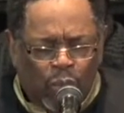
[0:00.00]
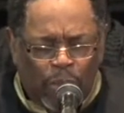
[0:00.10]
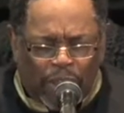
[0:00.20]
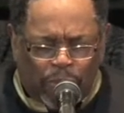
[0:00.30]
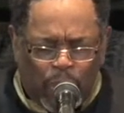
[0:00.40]

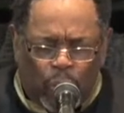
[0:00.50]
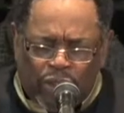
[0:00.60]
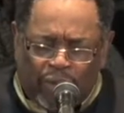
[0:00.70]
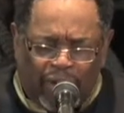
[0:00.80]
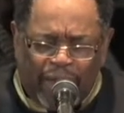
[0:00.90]
We may speak
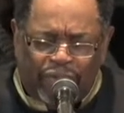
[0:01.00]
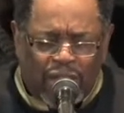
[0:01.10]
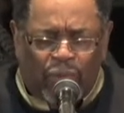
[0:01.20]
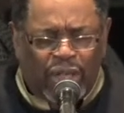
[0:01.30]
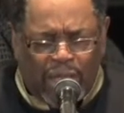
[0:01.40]
words of life
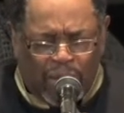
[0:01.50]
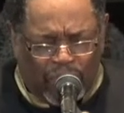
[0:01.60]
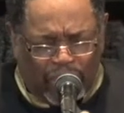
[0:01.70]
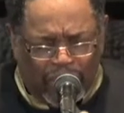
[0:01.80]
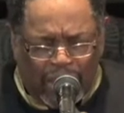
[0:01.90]
to every
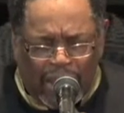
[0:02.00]
hearer.